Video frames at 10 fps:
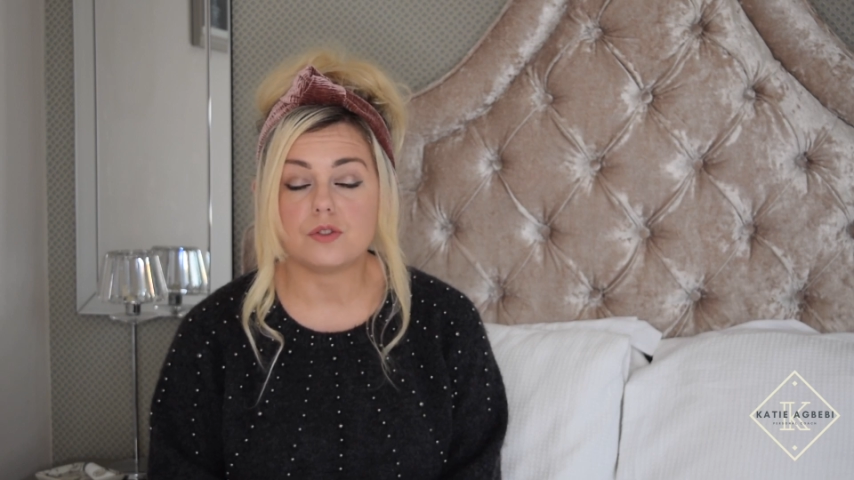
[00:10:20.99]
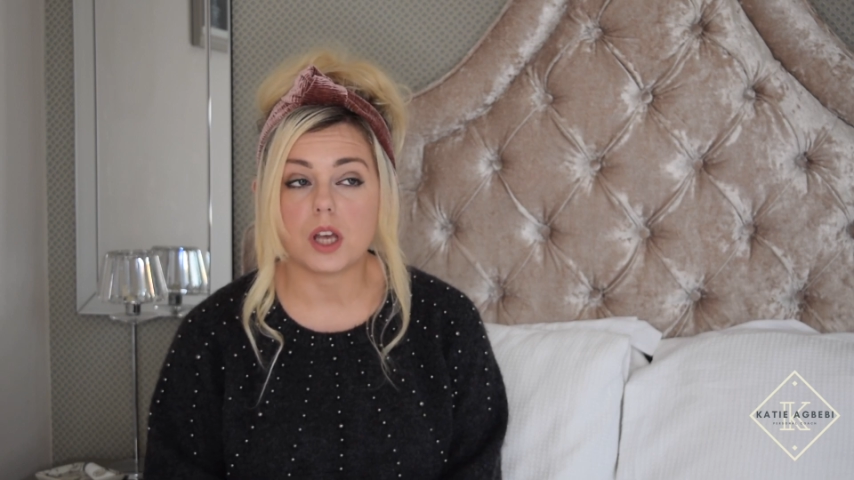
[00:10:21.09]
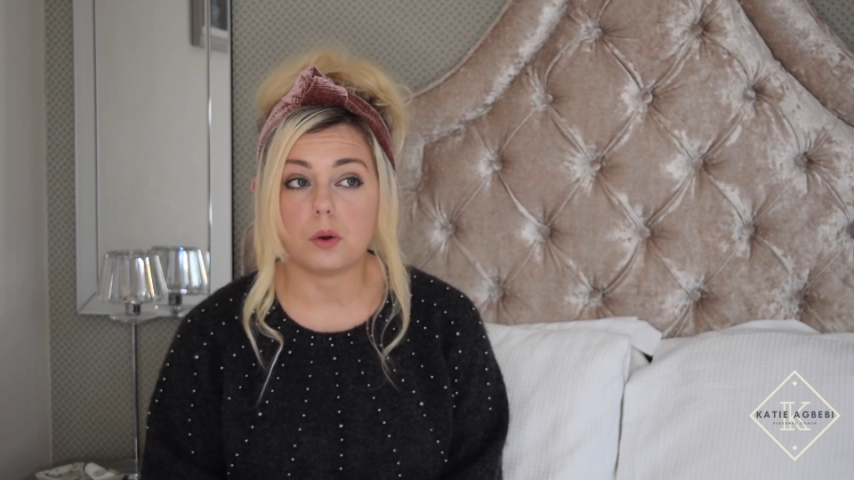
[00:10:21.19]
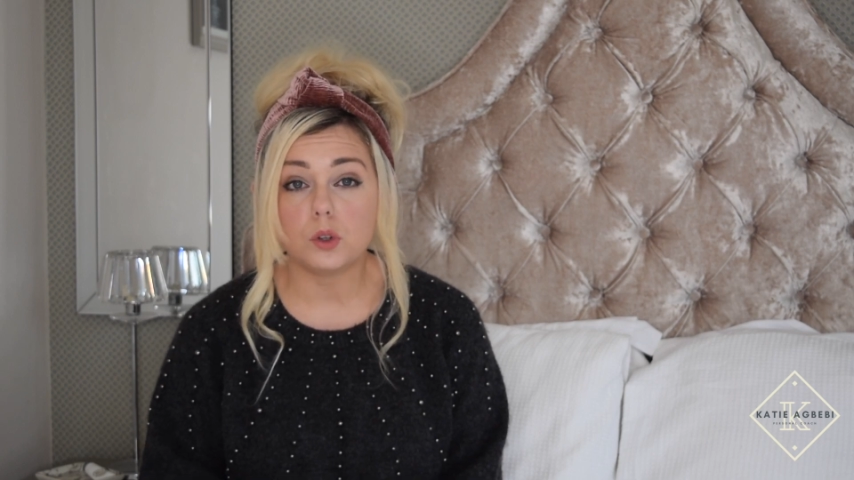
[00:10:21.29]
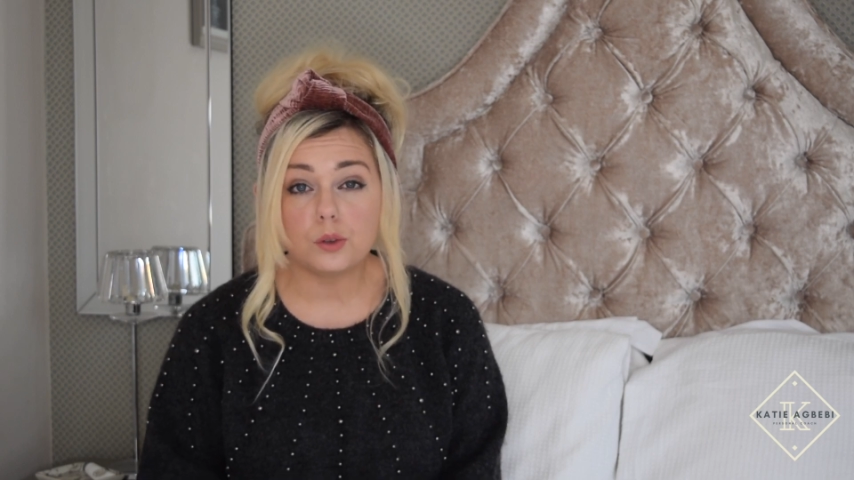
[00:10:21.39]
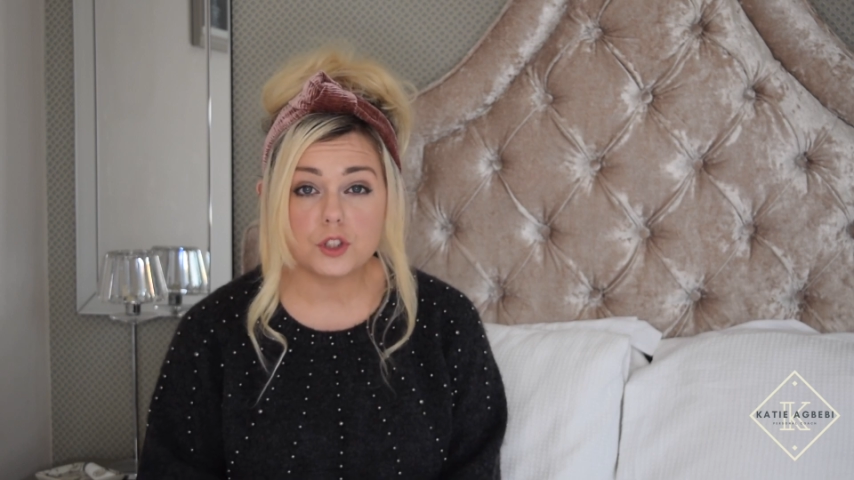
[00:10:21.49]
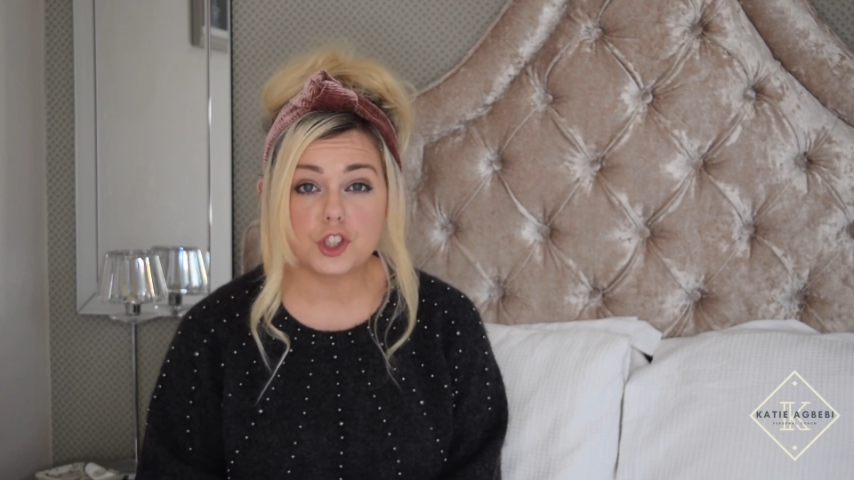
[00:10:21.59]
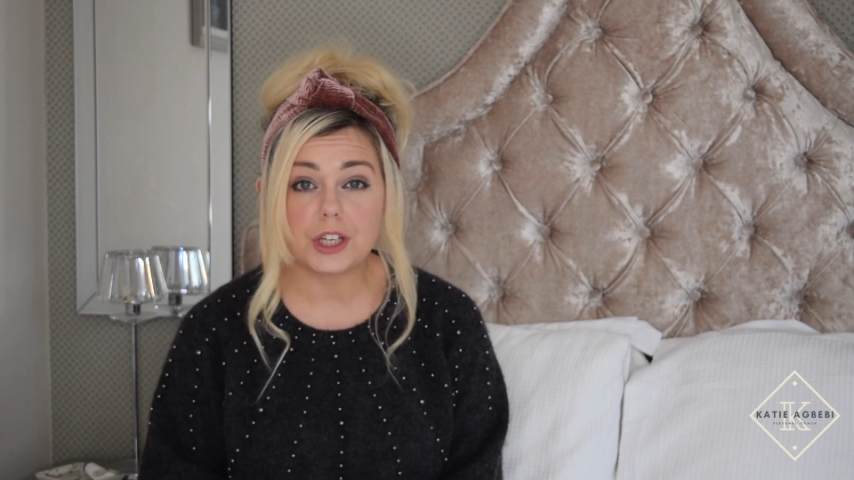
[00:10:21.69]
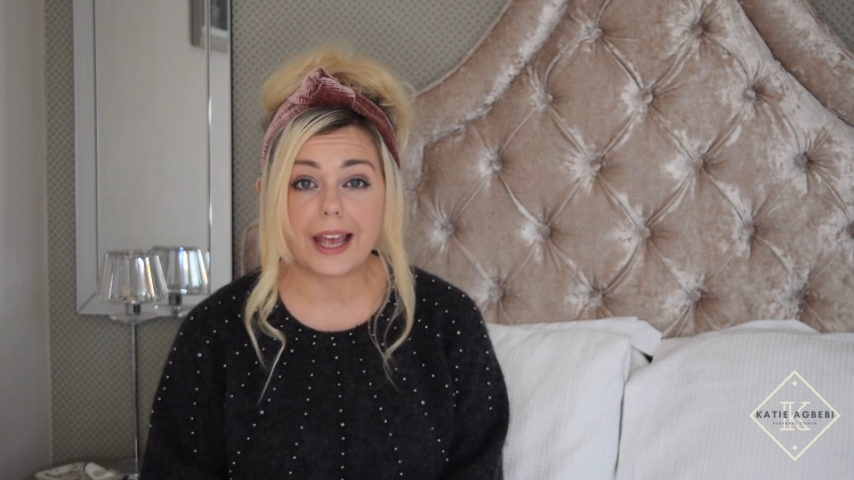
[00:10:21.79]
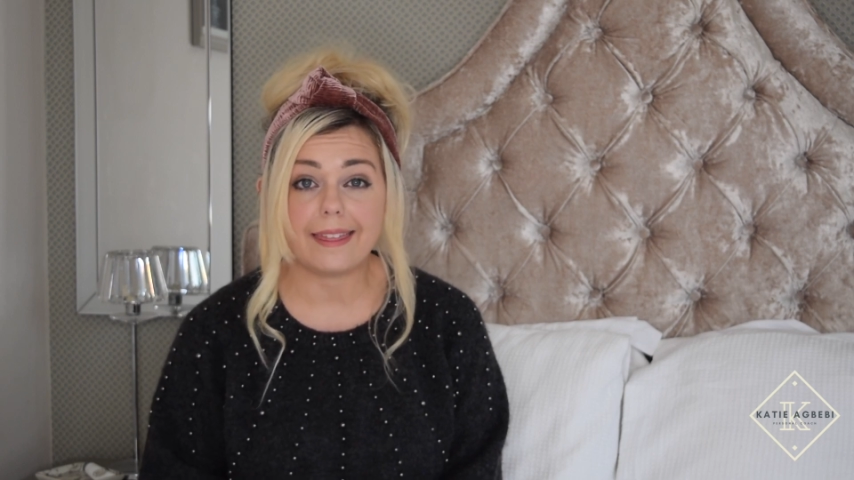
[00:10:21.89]
so I'd love to
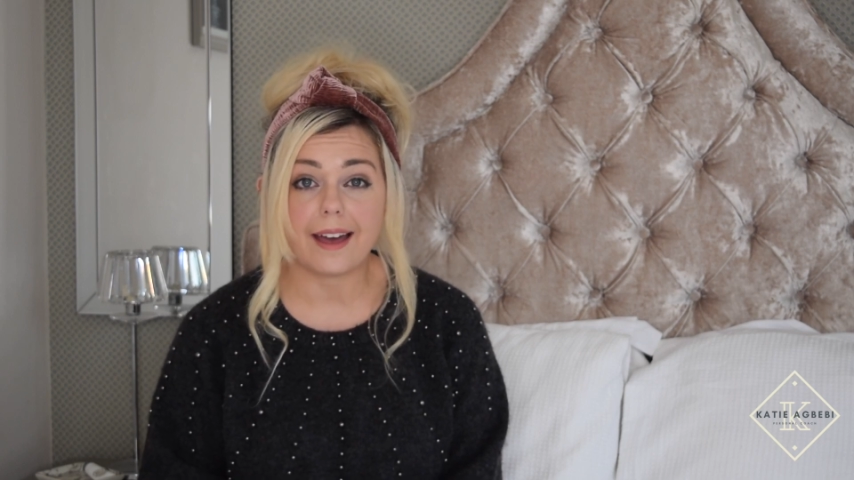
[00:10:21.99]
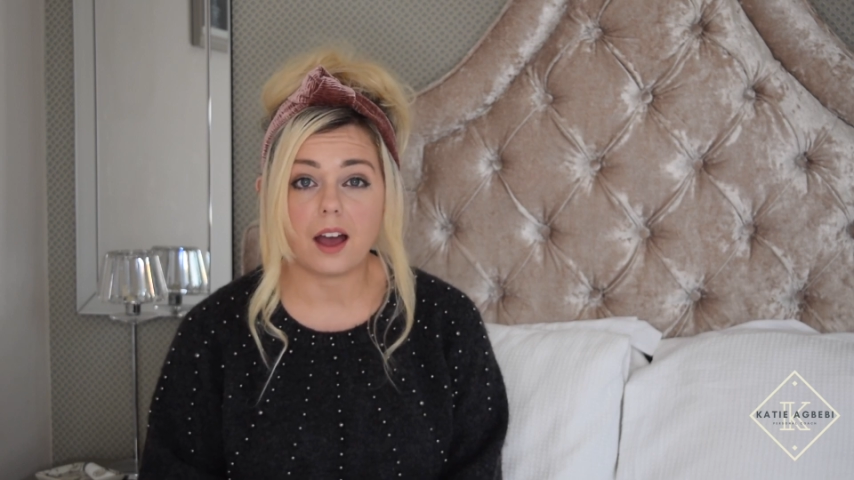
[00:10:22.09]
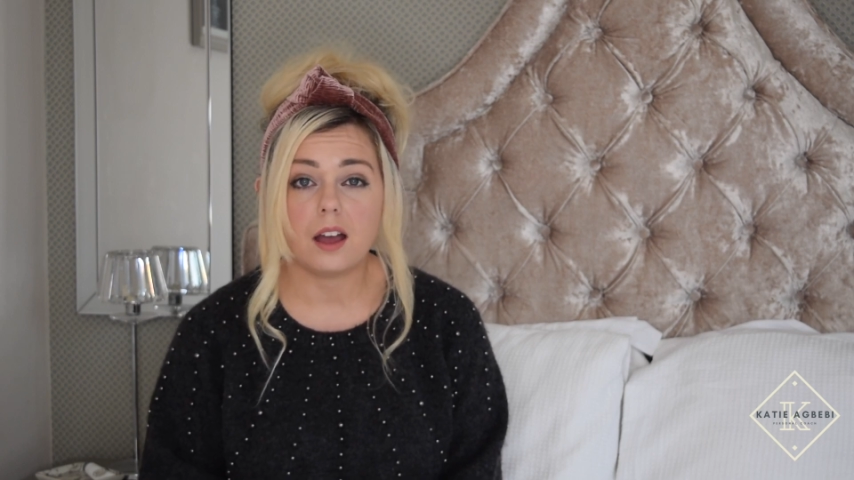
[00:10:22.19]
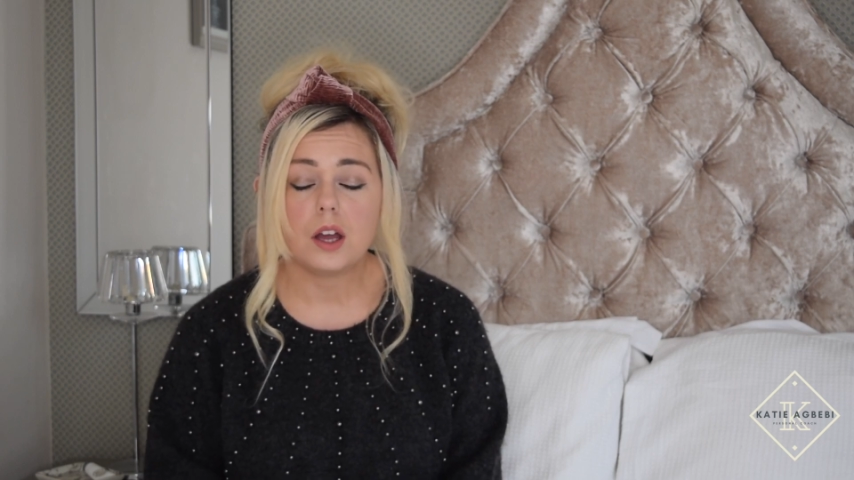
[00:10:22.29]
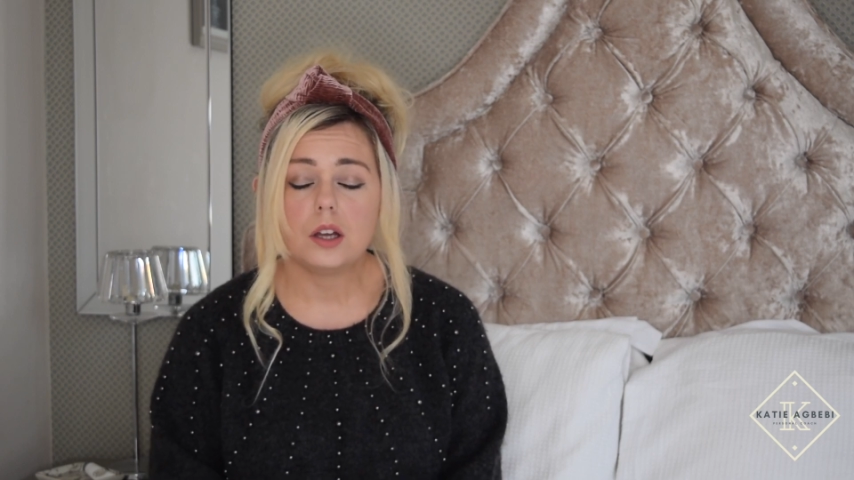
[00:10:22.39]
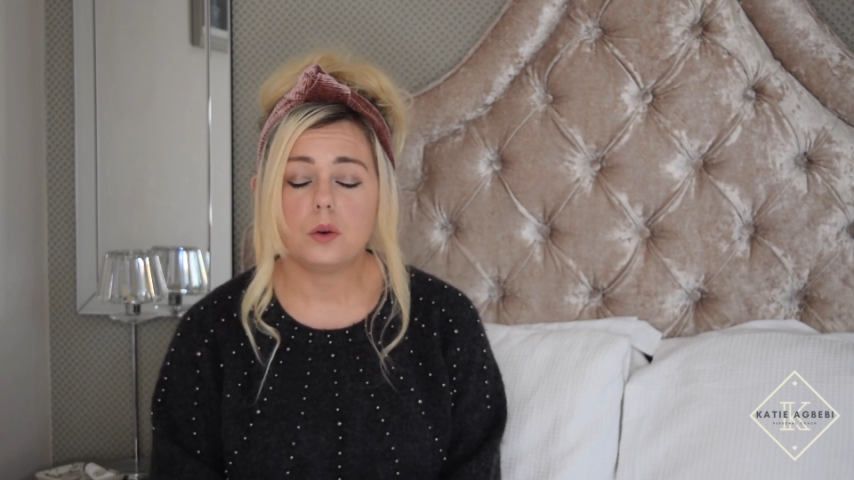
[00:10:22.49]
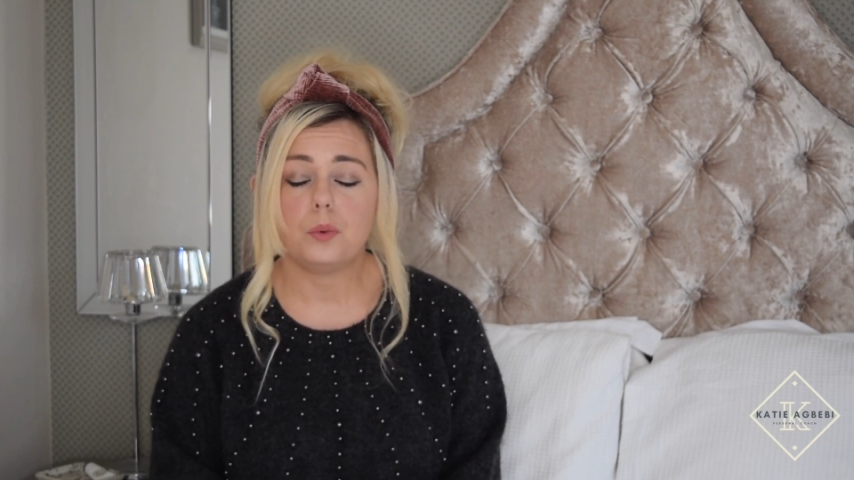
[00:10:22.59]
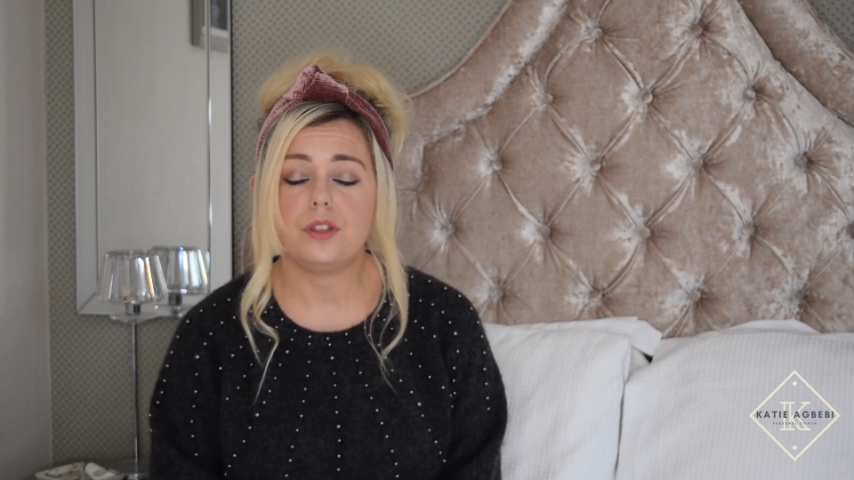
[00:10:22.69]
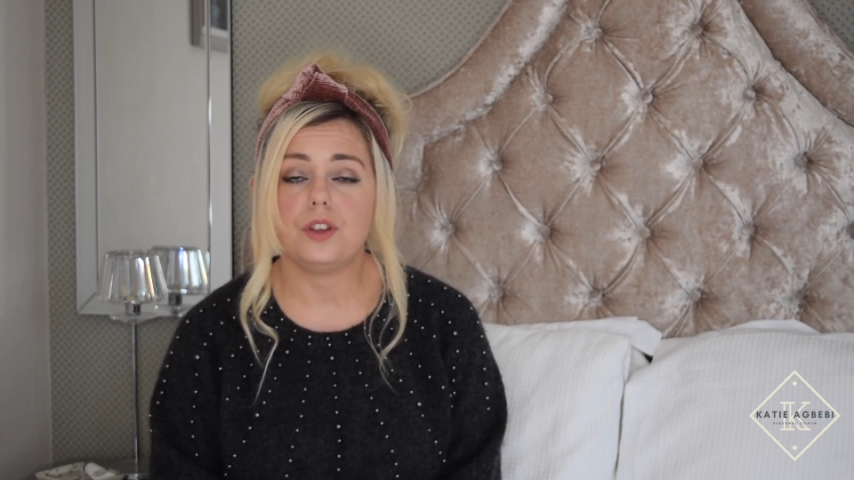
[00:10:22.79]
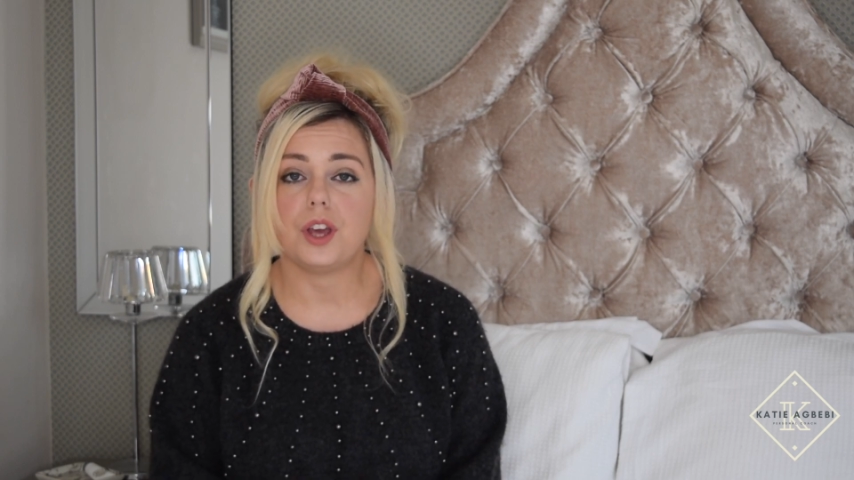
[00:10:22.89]
share that
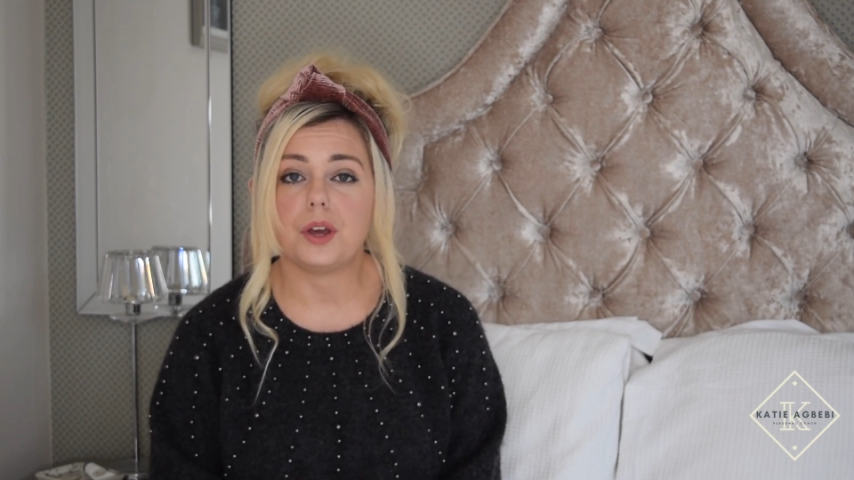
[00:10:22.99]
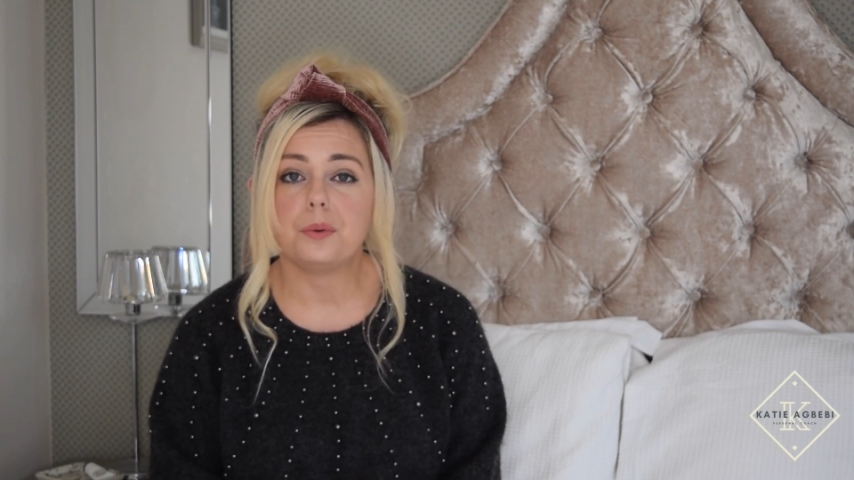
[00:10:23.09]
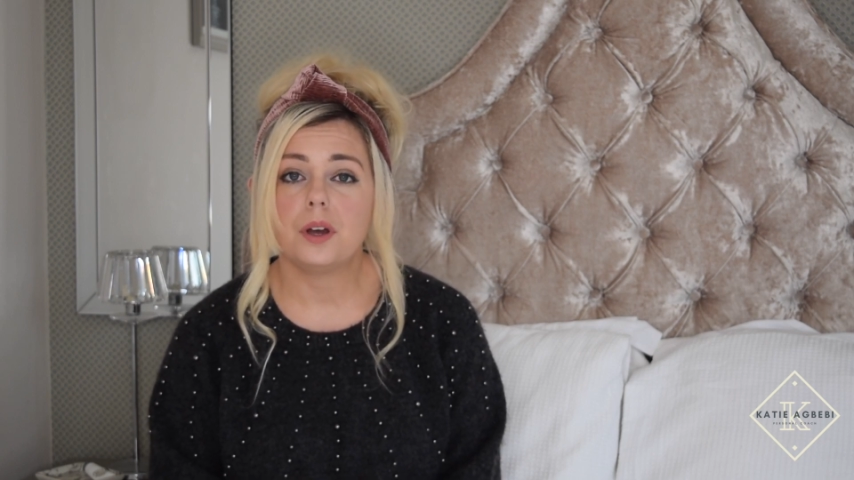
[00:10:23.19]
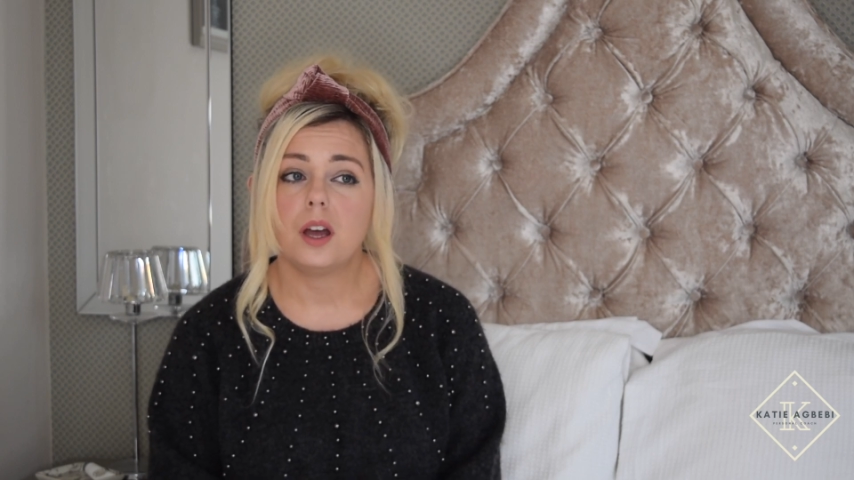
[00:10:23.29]
with you.